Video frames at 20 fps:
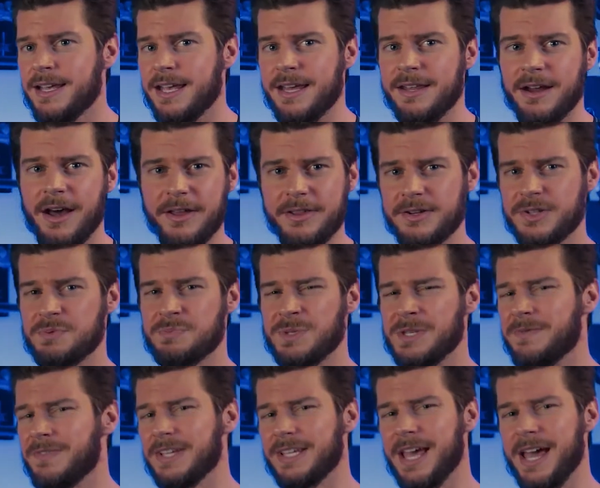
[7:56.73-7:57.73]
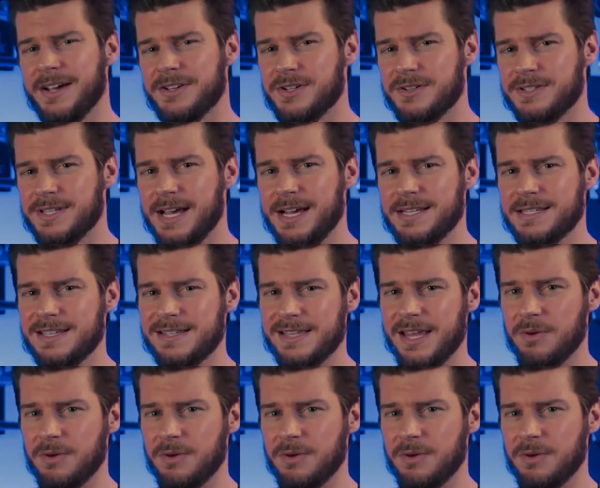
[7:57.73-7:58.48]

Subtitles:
and other specific exercises